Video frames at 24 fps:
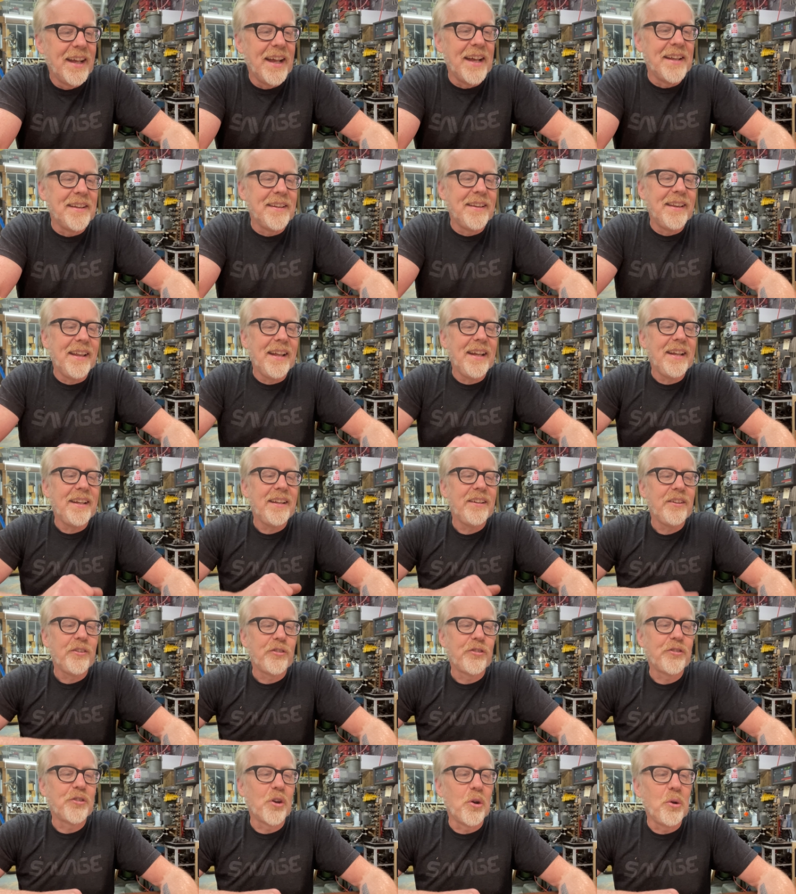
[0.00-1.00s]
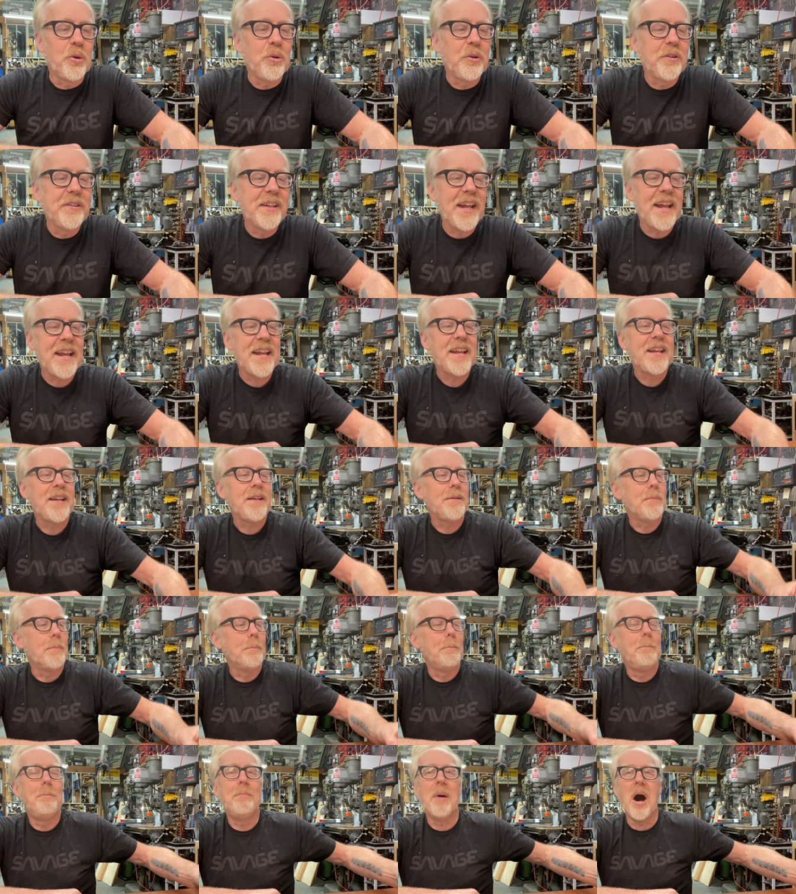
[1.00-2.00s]
and they sold a
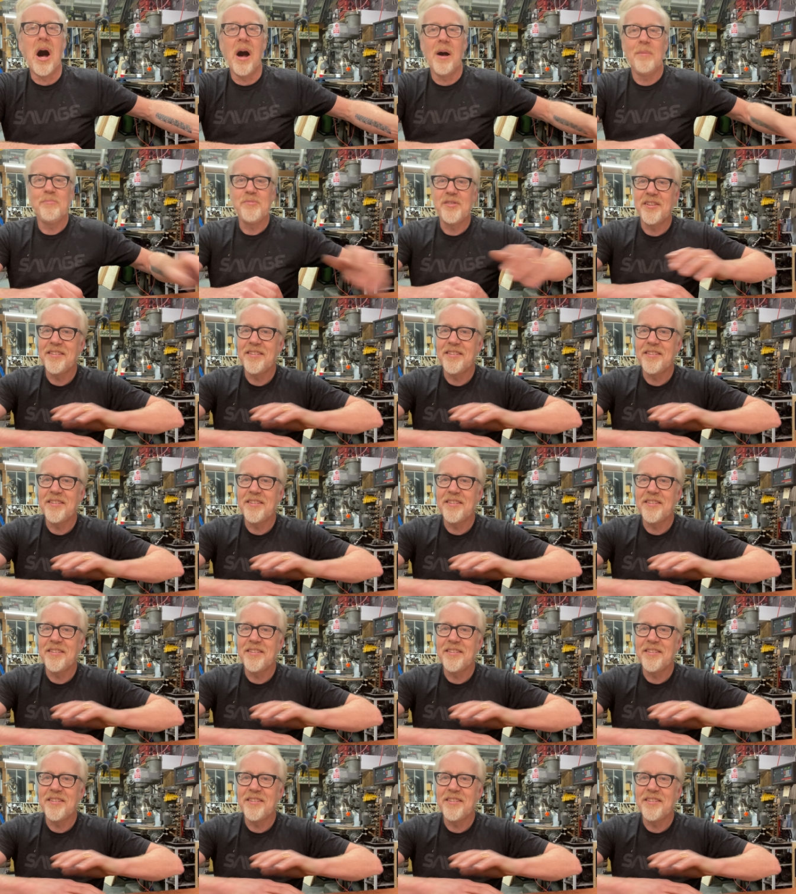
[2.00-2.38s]
bomb